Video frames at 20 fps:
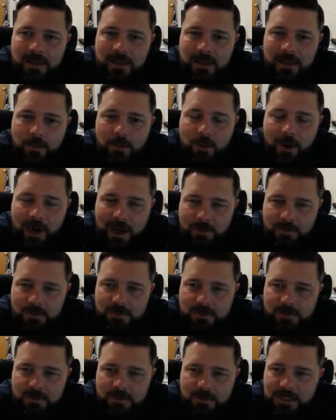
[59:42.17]
the
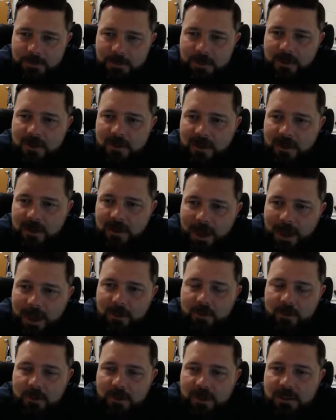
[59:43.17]
problems that typically
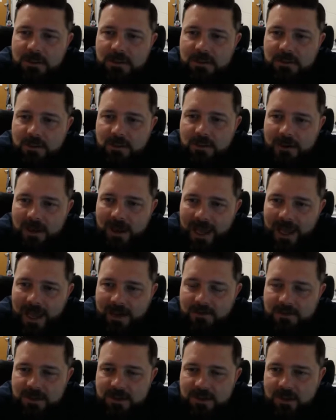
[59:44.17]
happen are because of a
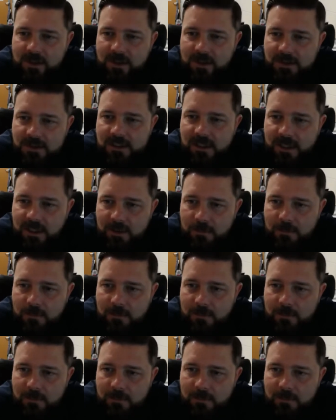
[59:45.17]
lack of self esteem.